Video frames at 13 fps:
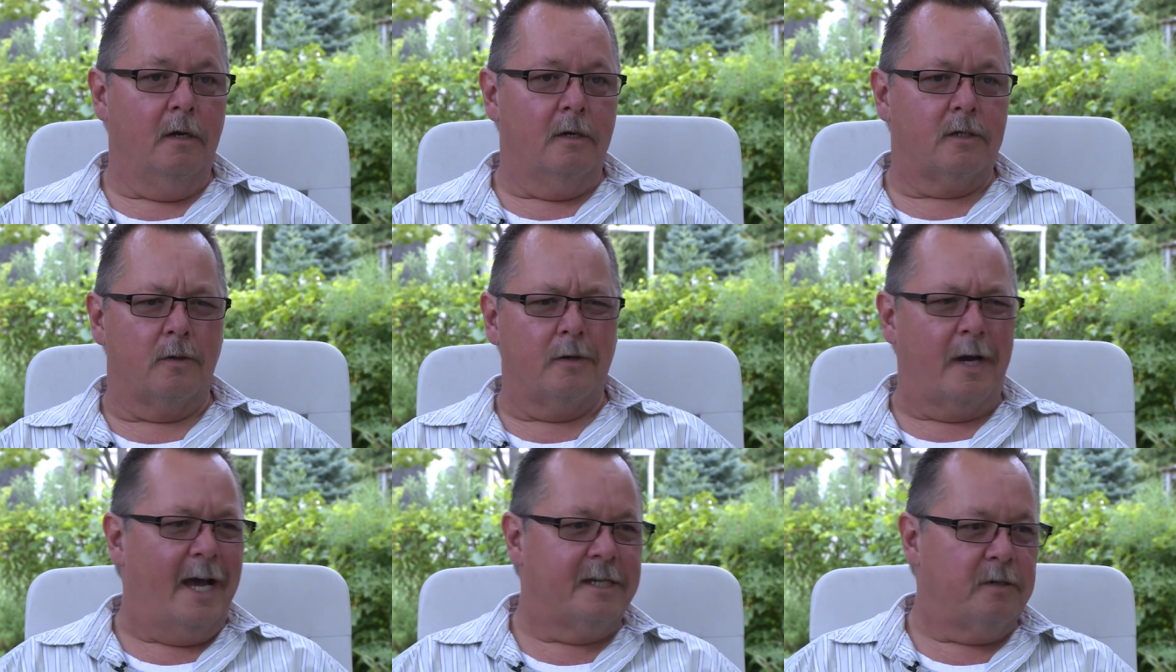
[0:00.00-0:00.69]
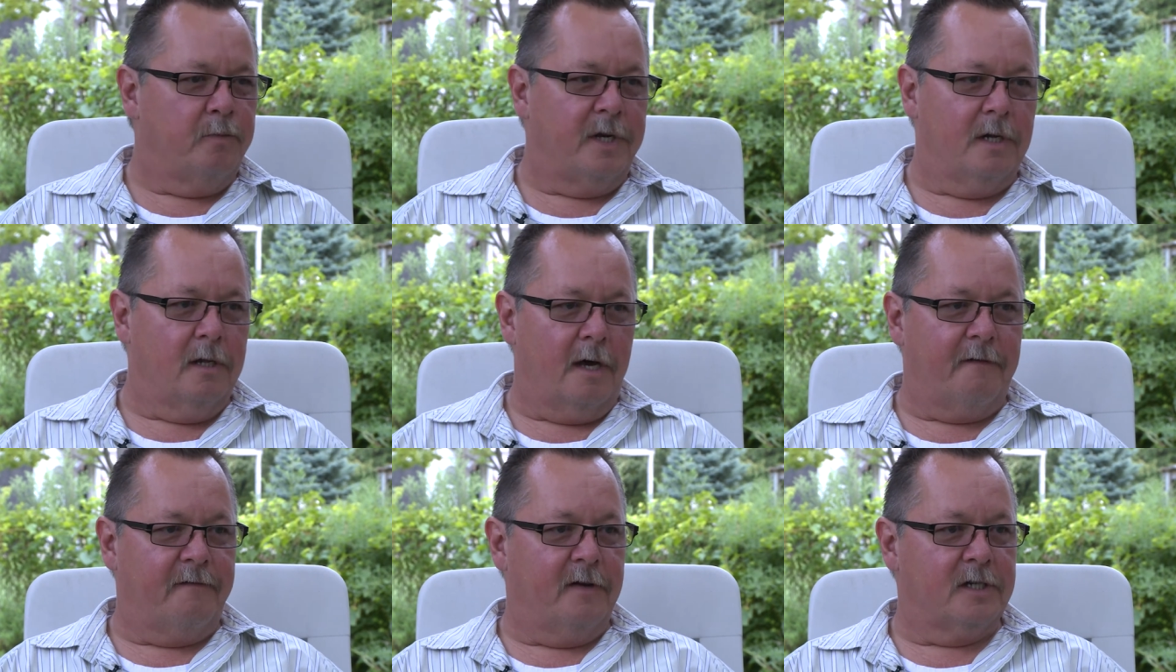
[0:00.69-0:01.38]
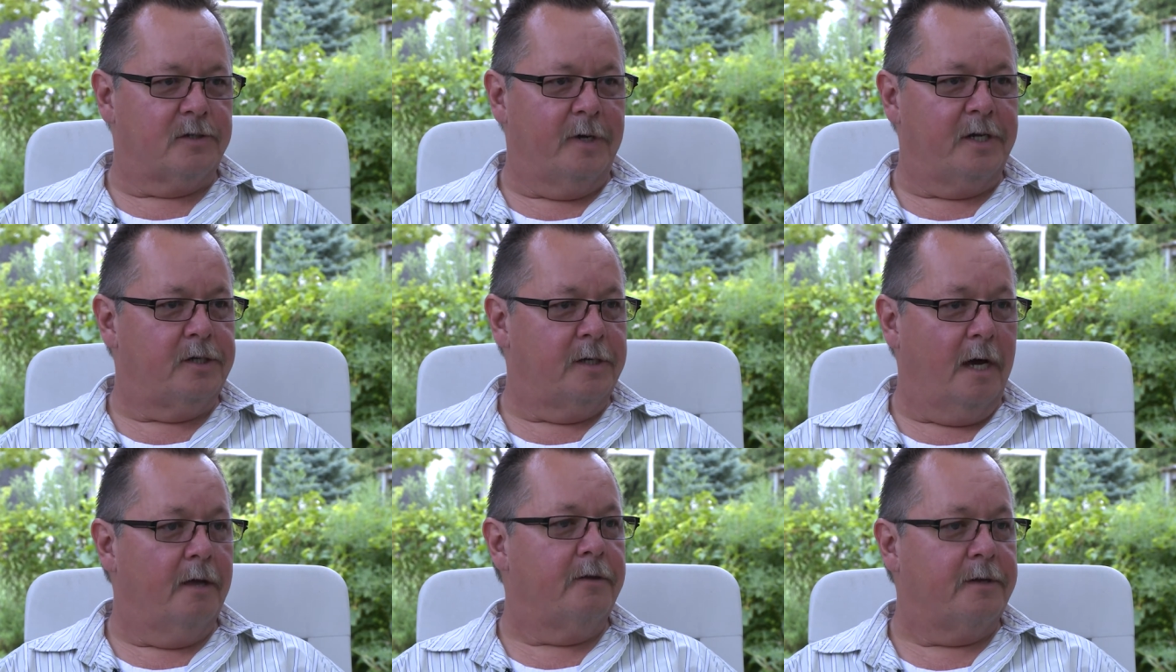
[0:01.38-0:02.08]
So there hasn't been a lot of
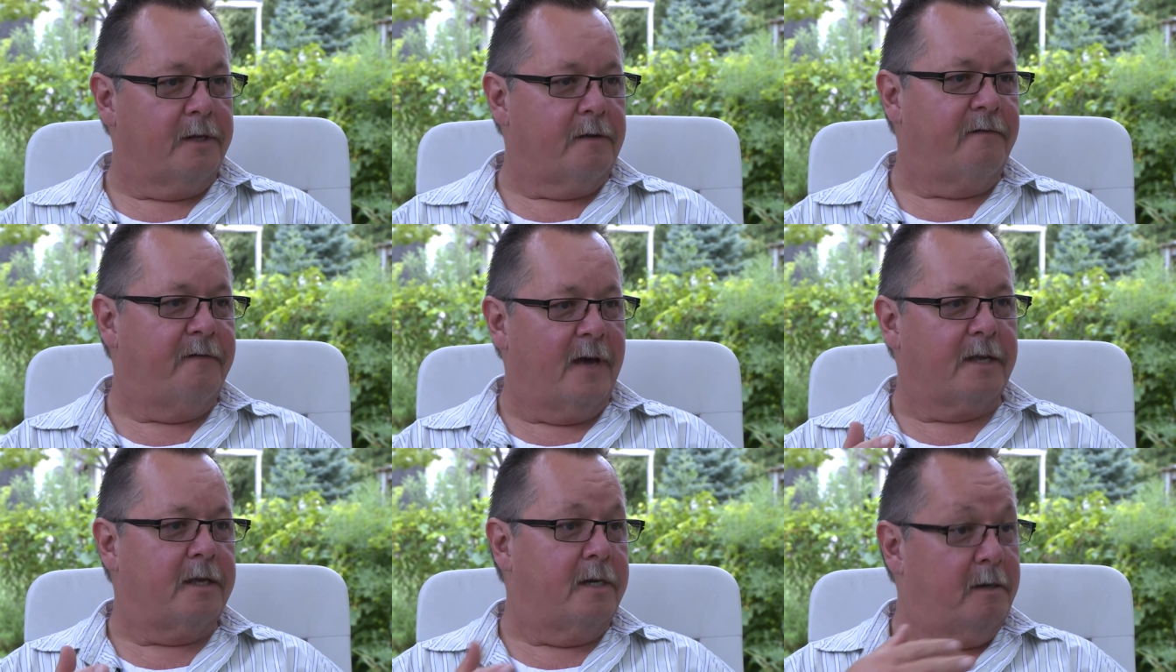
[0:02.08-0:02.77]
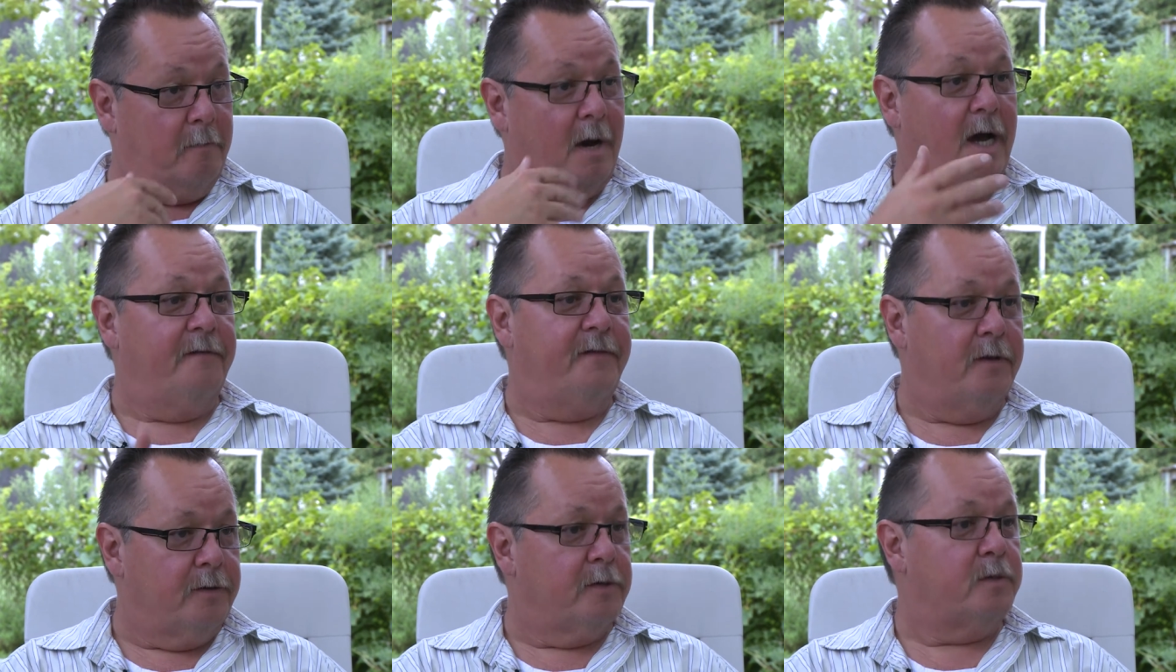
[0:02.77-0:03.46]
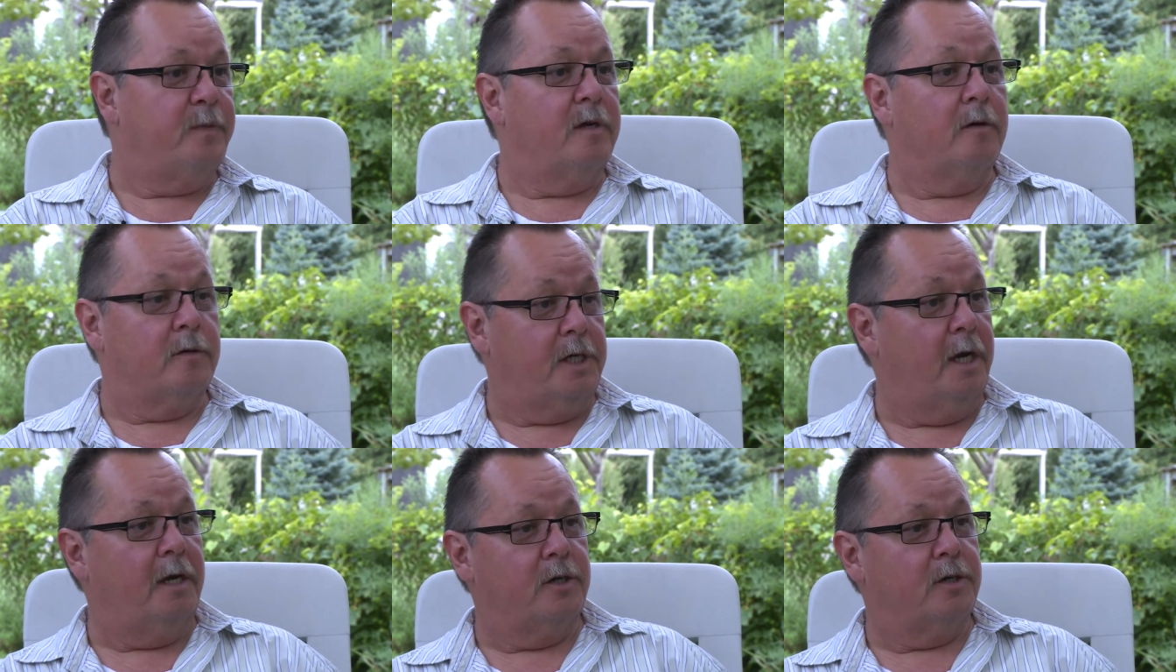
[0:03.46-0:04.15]
frustration other than the fact that in my view there's been no
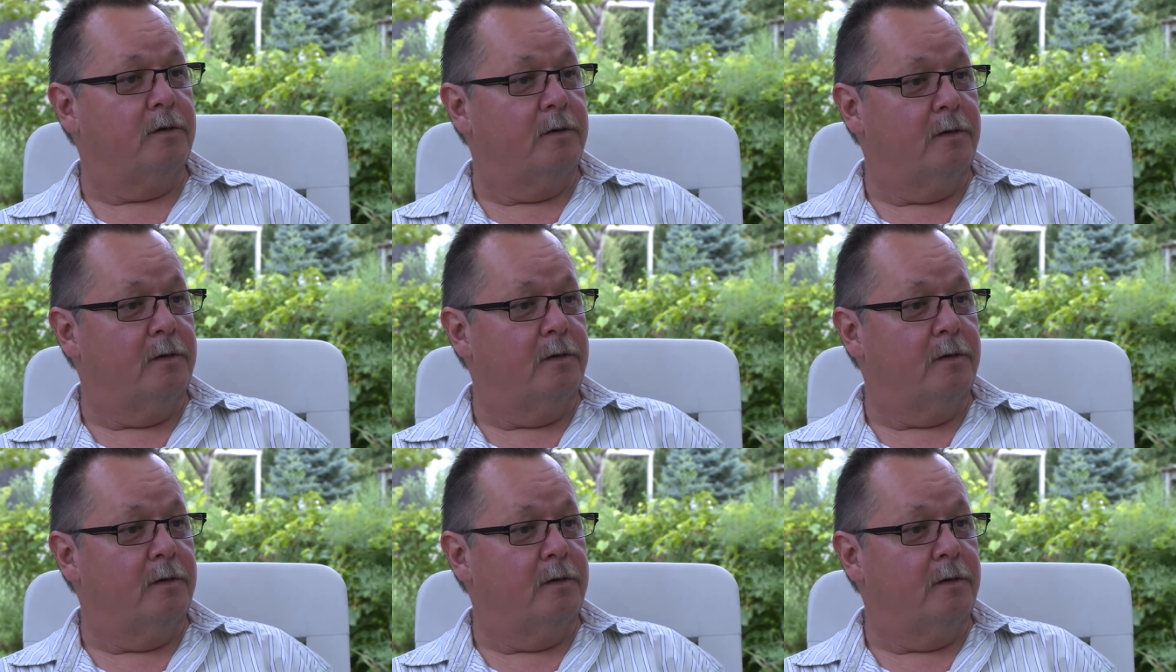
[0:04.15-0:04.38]
change.